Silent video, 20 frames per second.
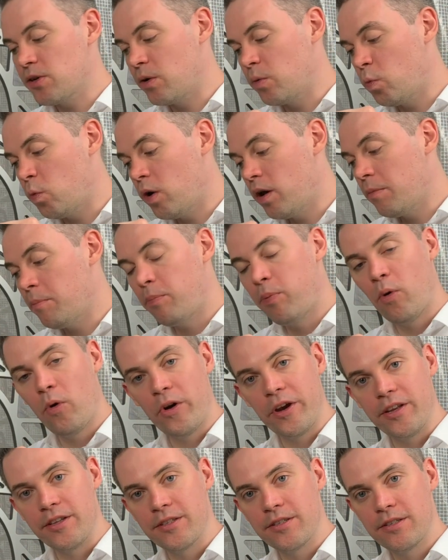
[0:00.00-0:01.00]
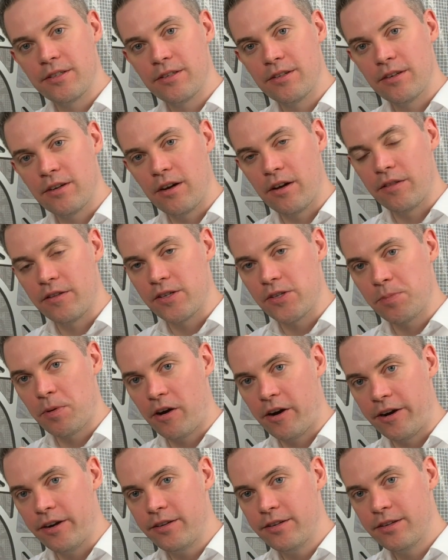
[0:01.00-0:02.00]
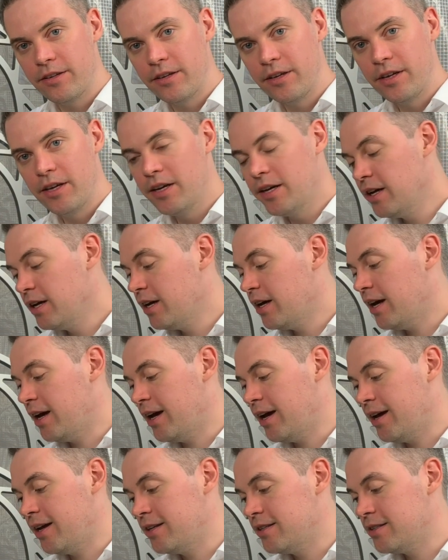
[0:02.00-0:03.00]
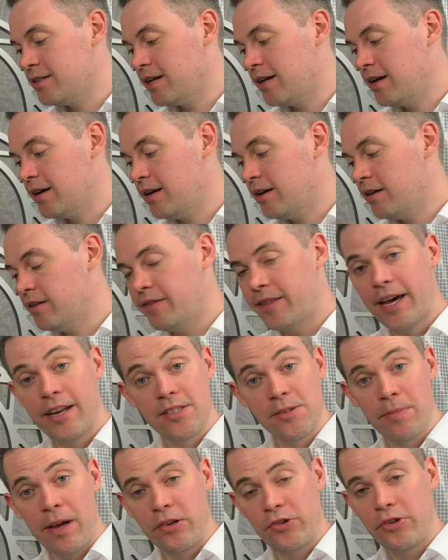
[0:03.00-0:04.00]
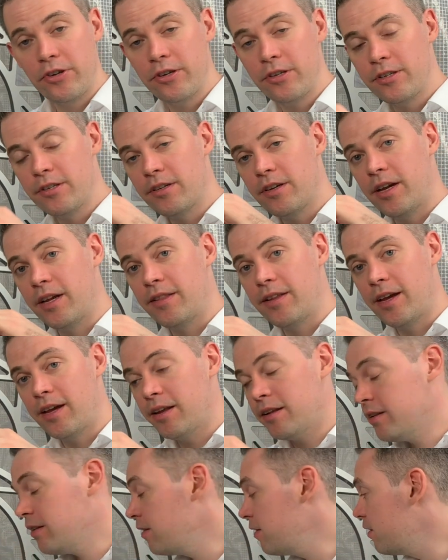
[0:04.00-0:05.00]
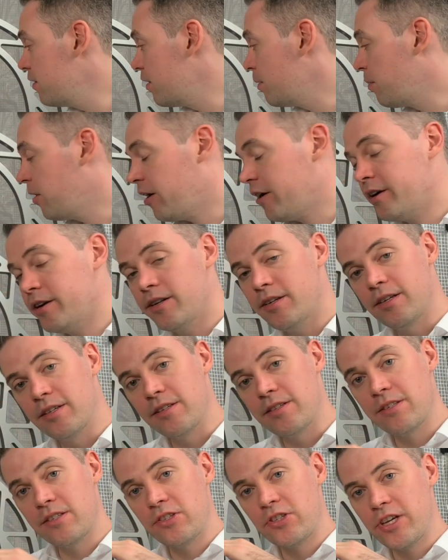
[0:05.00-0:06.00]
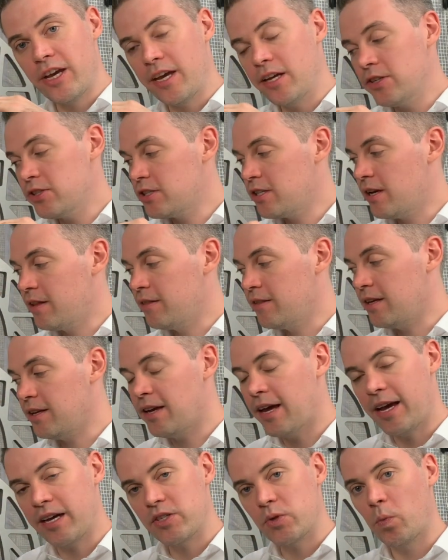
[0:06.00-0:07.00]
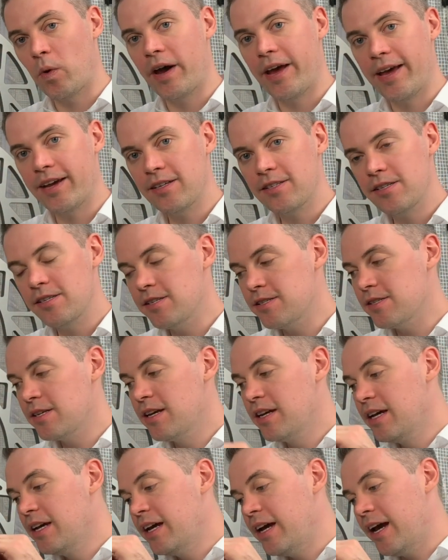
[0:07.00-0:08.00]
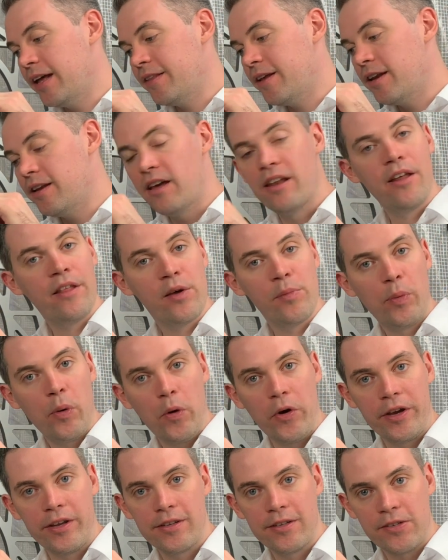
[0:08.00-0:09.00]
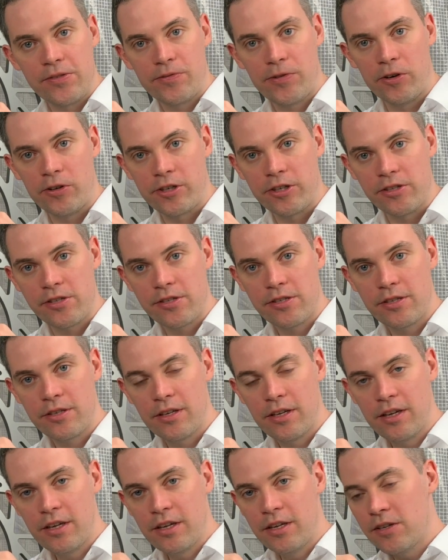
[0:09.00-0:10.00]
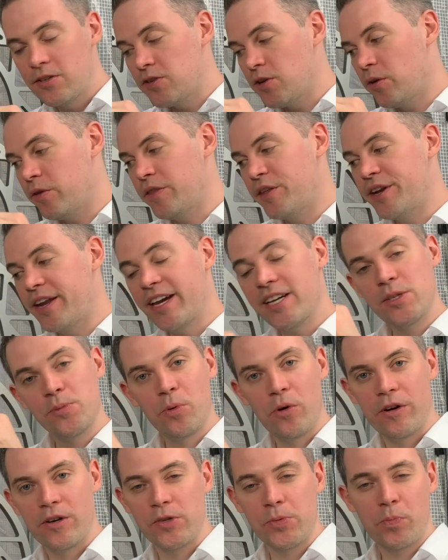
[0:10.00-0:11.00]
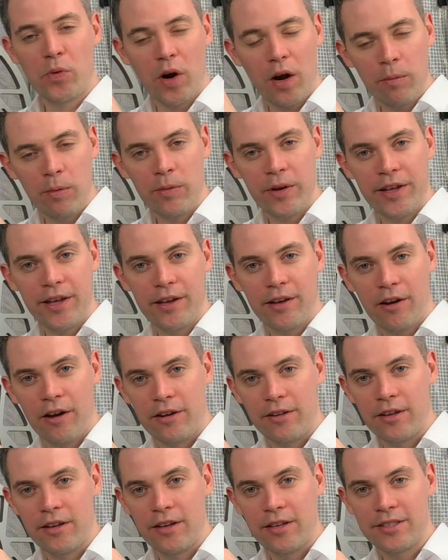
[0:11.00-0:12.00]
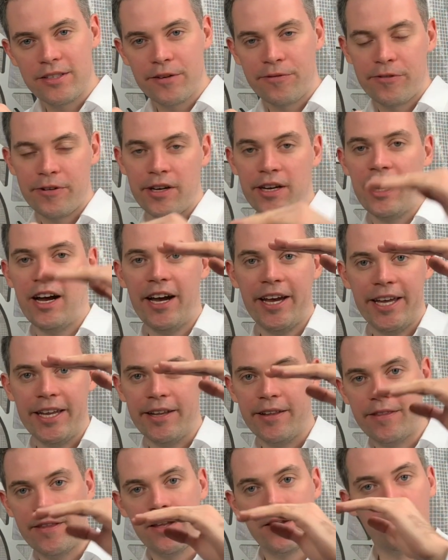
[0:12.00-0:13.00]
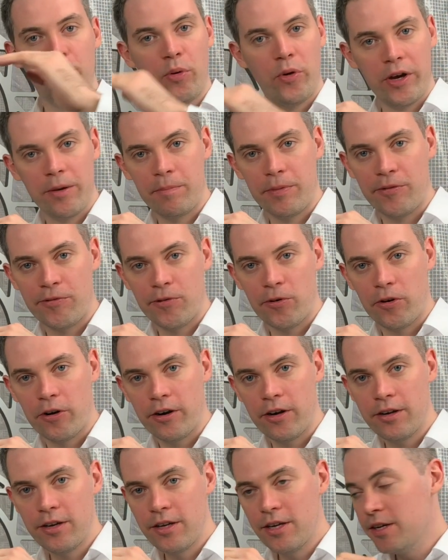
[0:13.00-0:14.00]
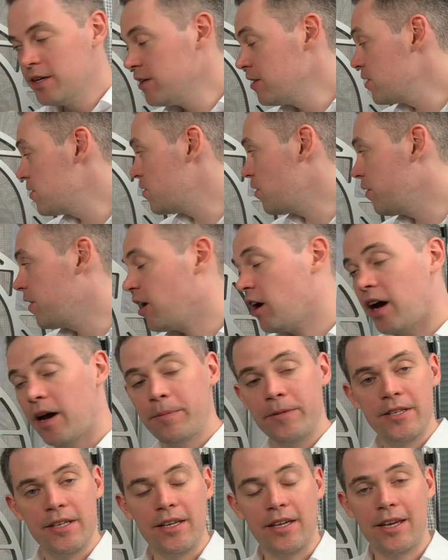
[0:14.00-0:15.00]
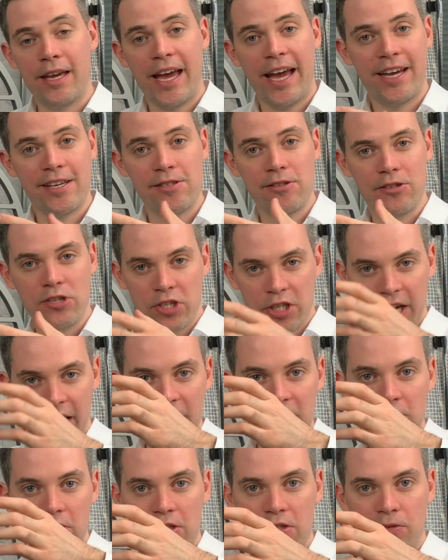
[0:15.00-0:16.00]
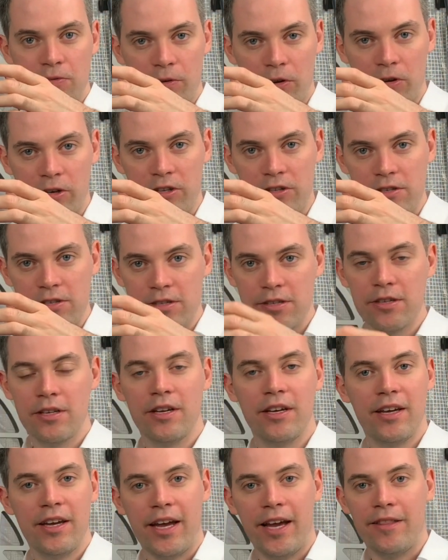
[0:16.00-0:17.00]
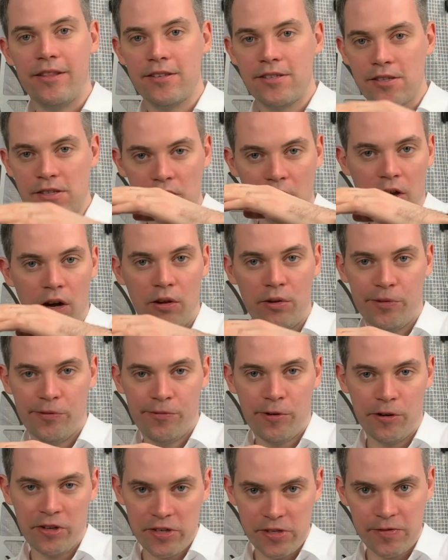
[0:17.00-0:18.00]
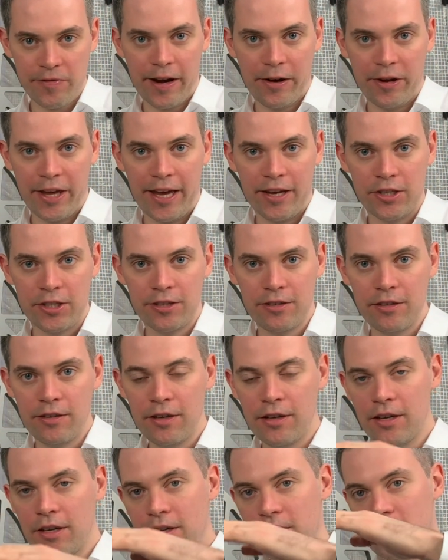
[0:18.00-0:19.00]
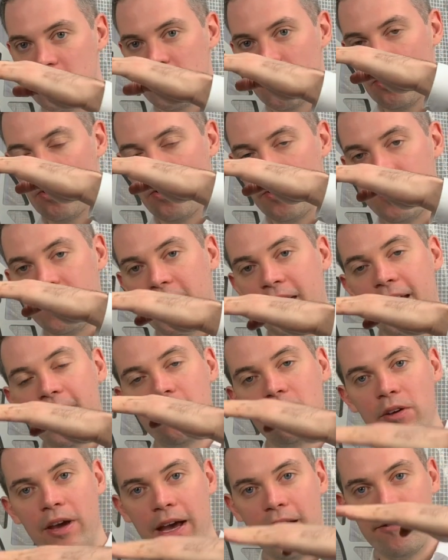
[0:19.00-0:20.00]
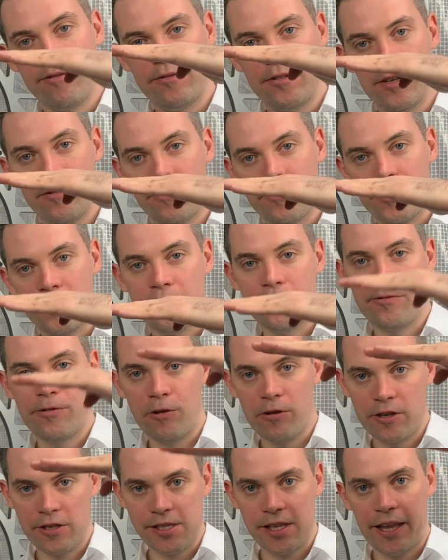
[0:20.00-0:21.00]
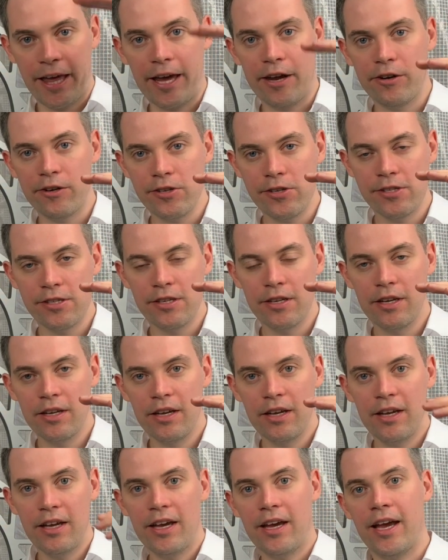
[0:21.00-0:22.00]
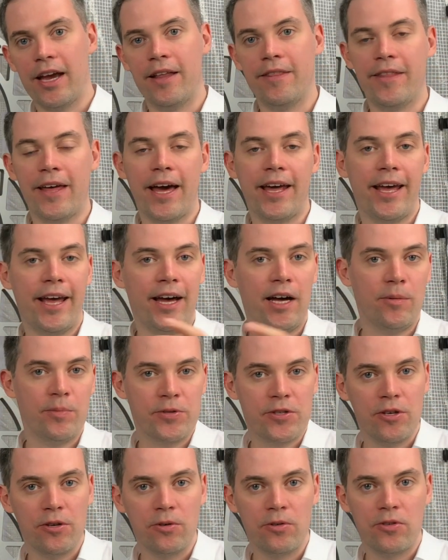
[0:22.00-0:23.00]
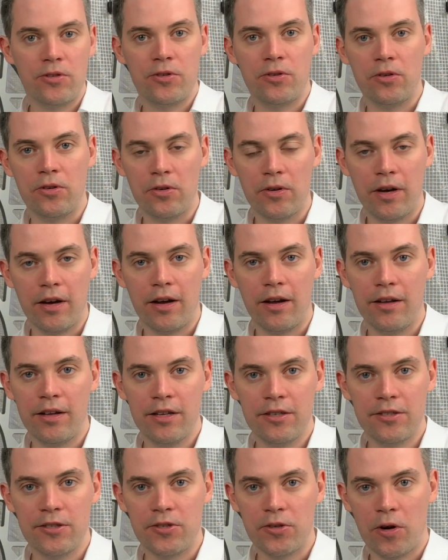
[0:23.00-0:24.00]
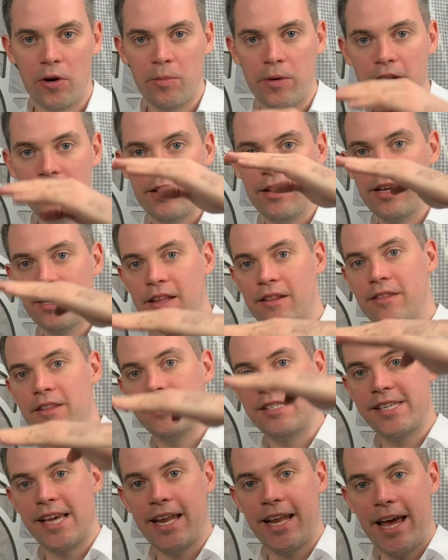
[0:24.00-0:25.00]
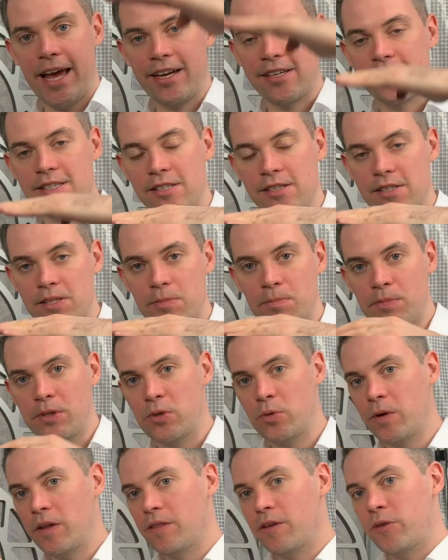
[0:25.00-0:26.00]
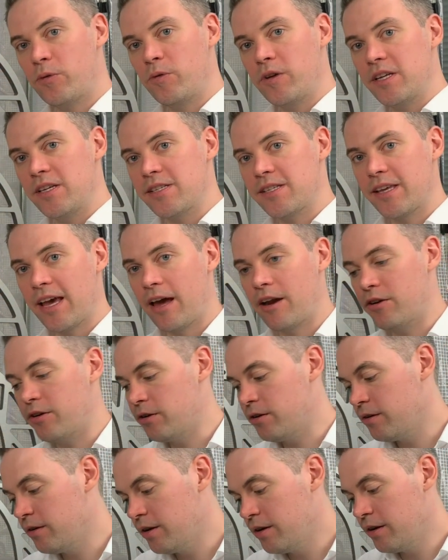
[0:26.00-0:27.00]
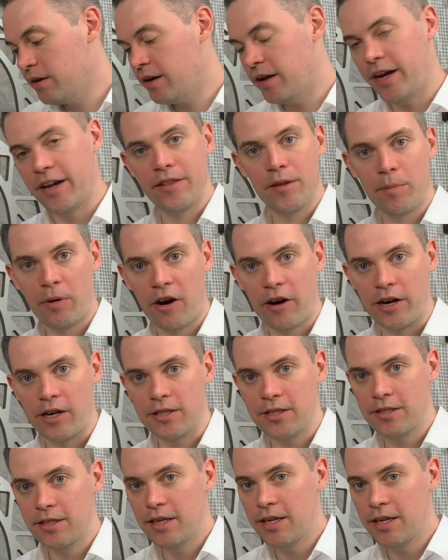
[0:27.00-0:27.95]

on one point on this part, and that is measured, and then the part is changed in the XY axis, and then another point is focused. So the next point is probably on a different height than the point before, so the optic has to change its focus, and this is called focus variation. So in the end you have different focus layers, and that helps you to determine the z-axis between the 3D scanner and the part.